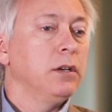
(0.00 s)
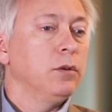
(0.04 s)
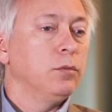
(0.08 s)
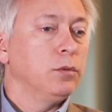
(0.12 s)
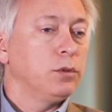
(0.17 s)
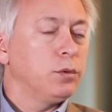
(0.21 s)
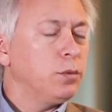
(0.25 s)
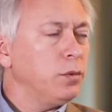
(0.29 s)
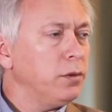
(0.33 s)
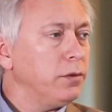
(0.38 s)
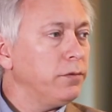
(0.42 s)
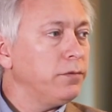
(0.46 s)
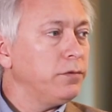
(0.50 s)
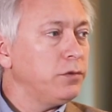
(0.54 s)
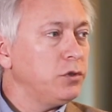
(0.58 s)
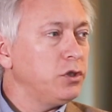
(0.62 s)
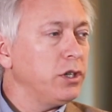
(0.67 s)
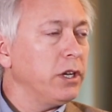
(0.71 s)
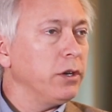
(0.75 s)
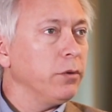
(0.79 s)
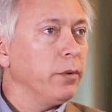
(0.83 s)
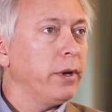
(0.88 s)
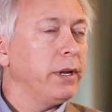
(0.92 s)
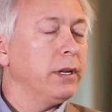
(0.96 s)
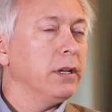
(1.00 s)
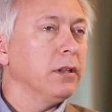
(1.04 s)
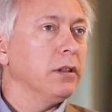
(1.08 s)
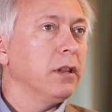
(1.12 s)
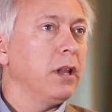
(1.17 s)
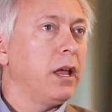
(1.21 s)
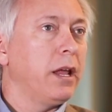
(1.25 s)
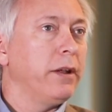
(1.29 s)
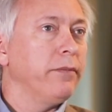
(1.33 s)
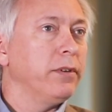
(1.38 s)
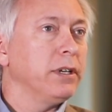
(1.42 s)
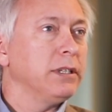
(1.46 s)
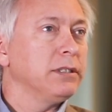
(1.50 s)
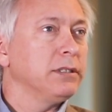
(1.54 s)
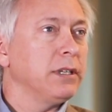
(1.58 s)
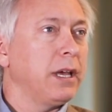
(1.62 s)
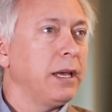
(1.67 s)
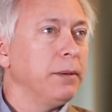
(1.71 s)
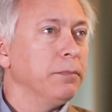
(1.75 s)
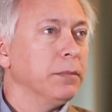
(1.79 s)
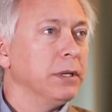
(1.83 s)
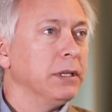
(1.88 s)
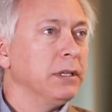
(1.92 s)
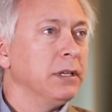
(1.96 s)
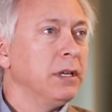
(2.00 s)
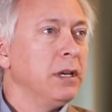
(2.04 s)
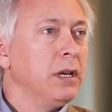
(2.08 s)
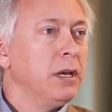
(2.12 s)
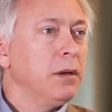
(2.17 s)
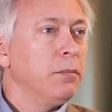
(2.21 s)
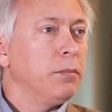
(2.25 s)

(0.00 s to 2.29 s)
which would have generated a lot of excitement,